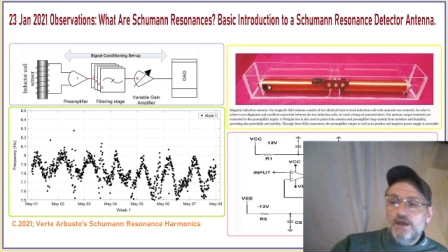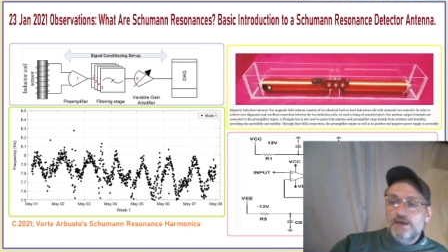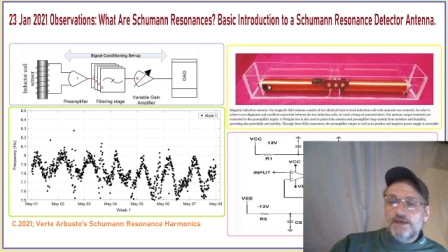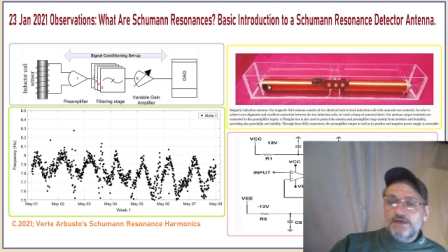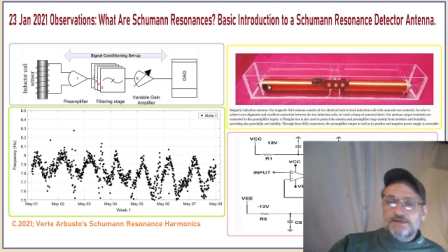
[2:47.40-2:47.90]

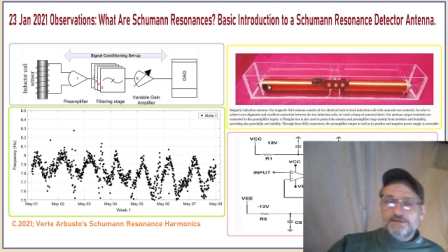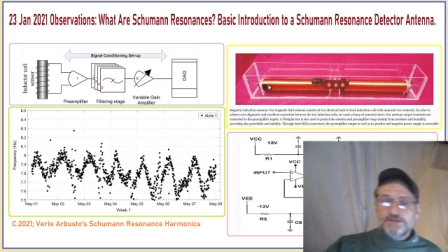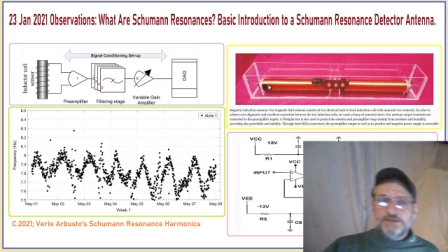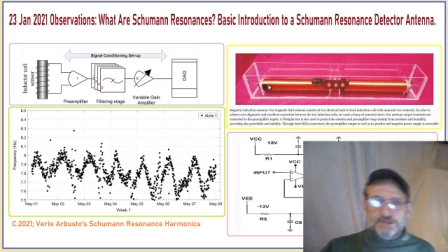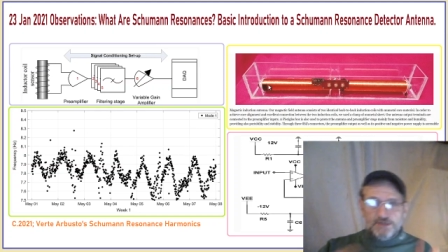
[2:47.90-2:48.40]

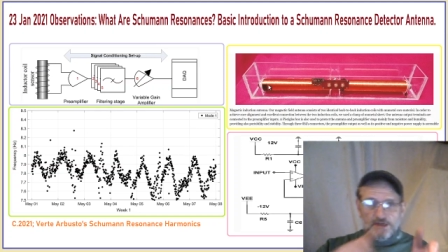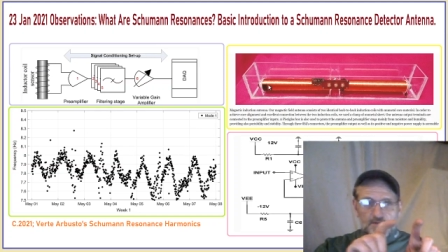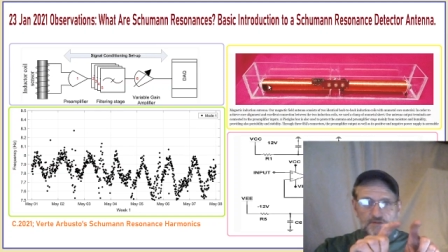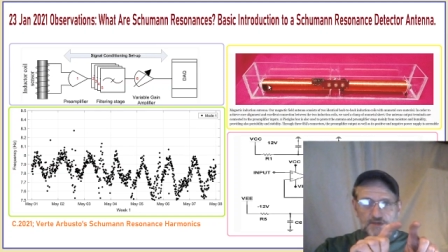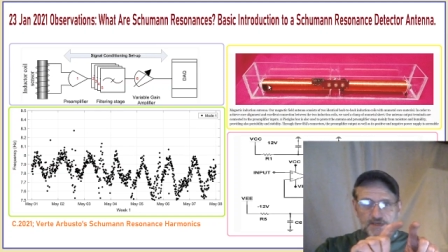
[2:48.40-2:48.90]
is
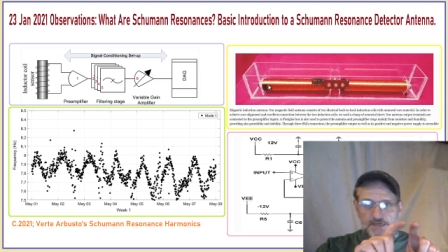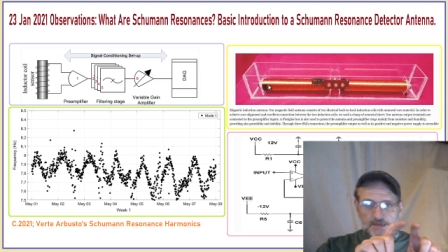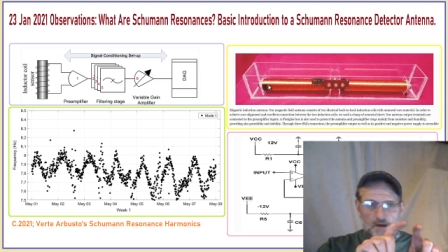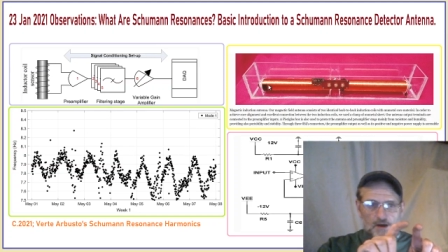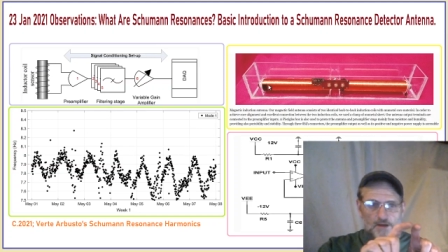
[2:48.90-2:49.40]

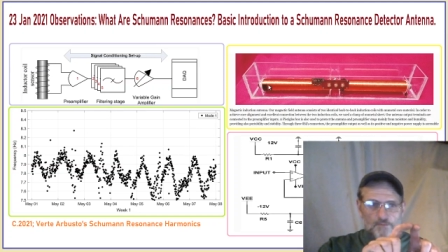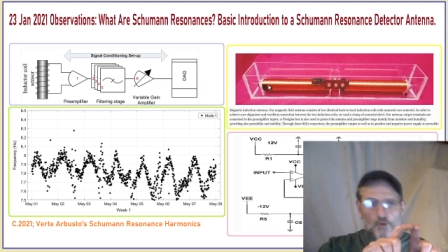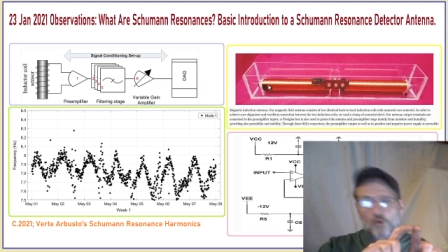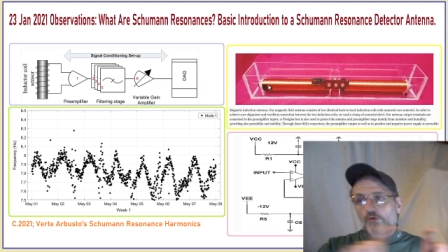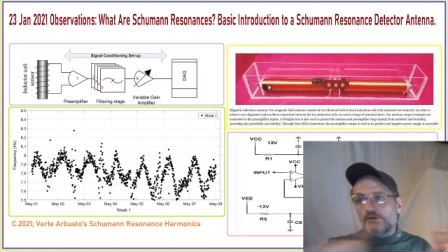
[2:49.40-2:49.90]
the um, the
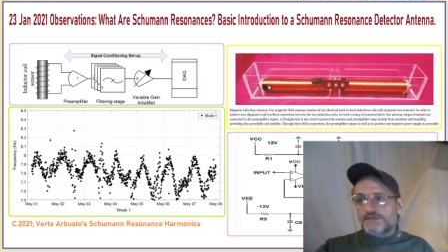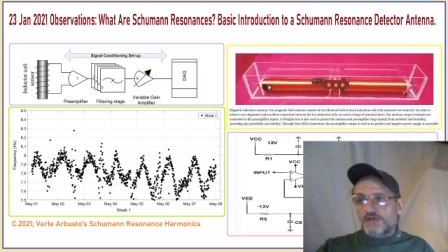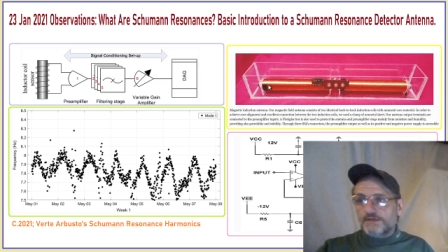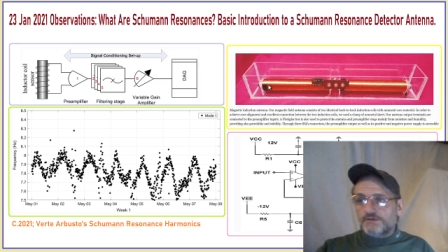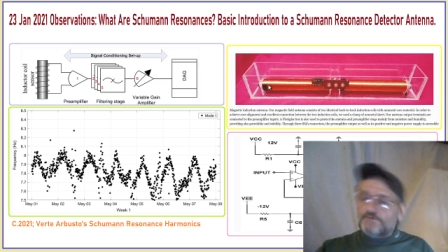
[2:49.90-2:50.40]

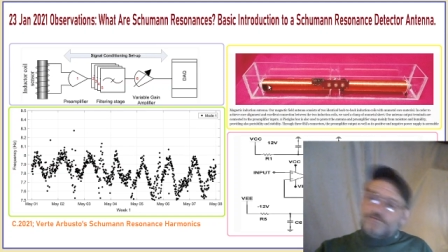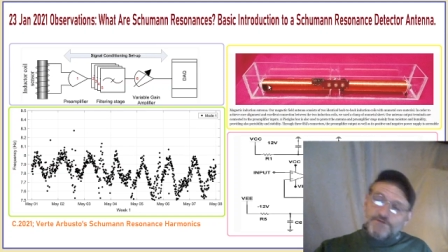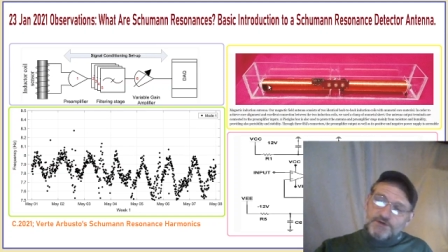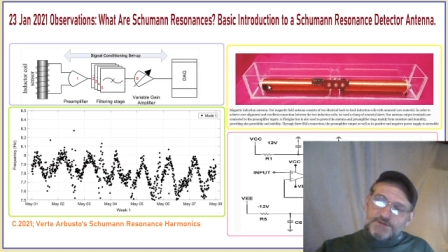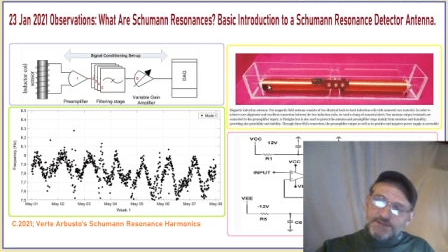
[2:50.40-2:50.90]
horizontal
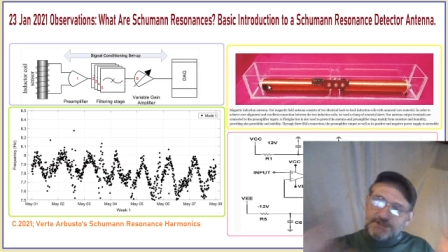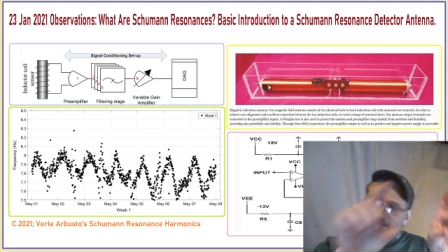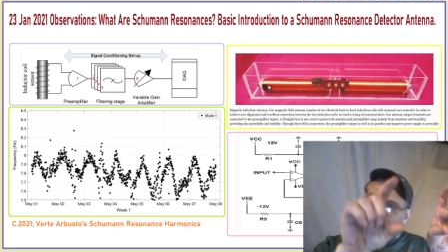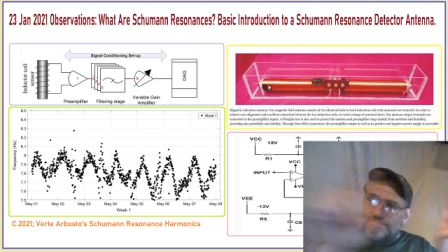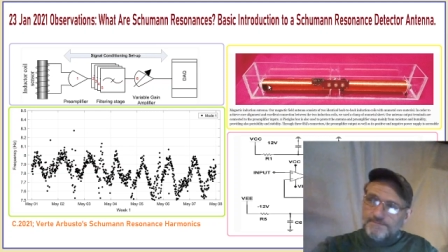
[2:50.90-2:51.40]

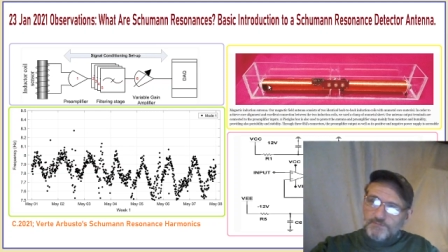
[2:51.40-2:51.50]
frequency.